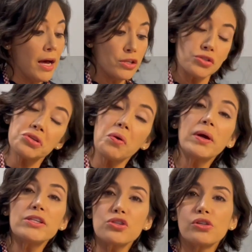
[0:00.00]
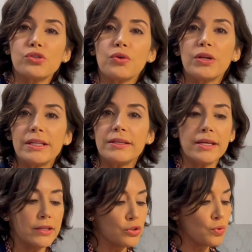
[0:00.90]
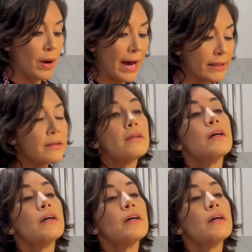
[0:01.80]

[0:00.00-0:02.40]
so it's also a good idea to add